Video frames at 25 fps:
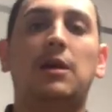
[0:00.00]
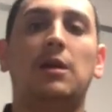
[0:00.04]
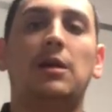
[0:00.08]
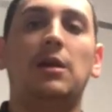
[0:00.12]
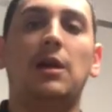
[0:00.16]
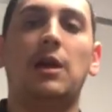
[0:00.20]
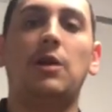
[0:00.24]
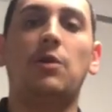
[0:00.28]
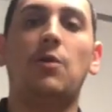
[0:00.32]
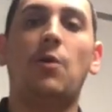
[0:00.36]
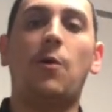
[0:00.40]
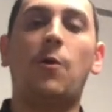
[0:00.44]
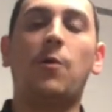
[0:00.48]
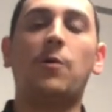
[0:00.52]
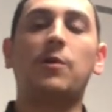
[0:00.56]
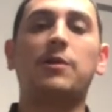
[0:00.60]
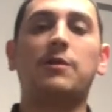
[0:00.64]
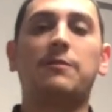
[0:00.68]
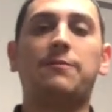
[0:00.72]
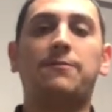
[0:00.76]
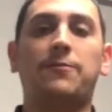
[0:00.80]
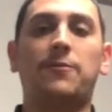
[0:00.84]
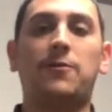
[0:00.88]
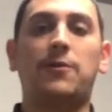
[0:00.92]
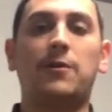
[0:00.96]
in
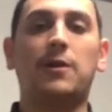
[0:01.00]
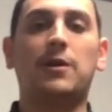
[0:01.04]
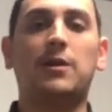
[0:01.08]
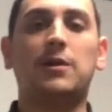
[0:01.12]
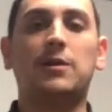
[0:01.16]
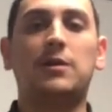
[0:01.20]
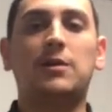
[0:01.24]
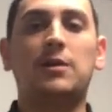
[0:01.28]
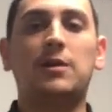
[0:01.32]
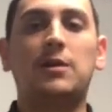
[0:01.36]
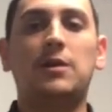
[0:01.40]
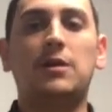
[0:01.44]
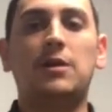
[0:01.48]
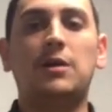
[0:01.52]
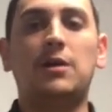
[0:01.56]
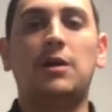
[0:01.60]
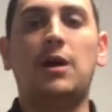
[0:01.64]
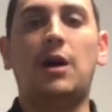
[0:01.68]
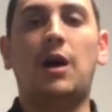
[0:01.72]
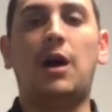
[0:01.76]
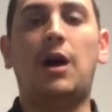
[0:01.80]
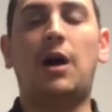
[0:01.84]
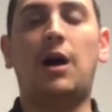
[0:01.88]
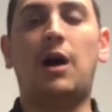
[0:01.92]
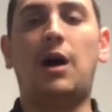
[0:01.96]
order for
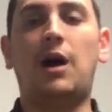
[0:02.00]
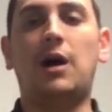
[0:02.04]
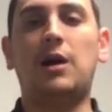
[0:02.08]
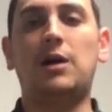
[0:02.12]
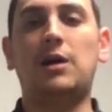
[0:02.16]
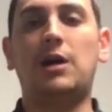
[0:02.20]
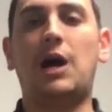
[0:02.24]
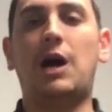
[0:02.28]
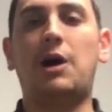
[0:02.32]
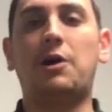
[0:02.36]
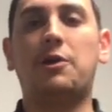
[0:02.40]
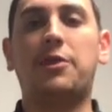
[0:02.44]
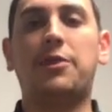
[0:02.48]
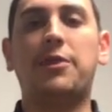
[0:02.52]
our